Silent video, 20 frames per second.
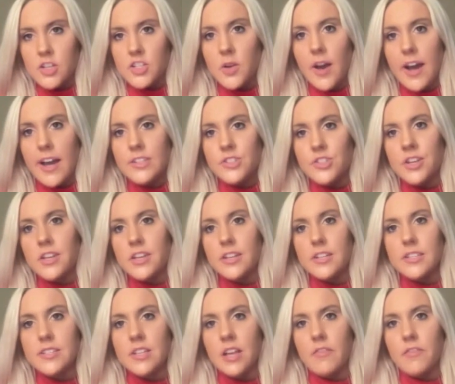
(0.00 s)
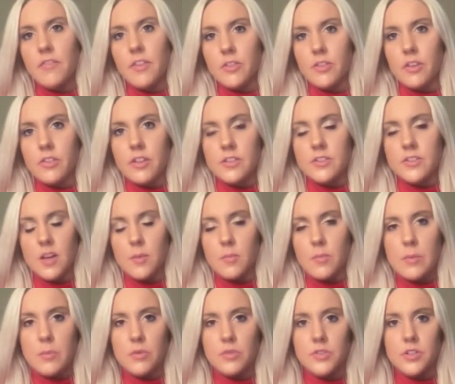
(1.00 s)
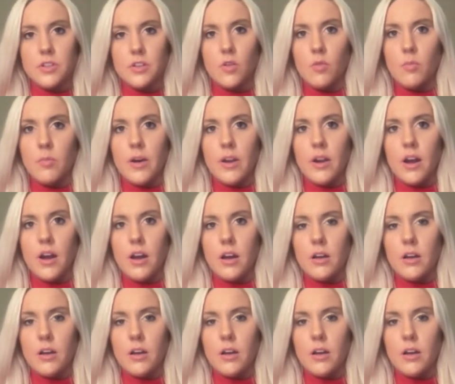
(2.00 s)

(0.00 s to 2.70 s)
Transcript: So I took it a step further than some people do, but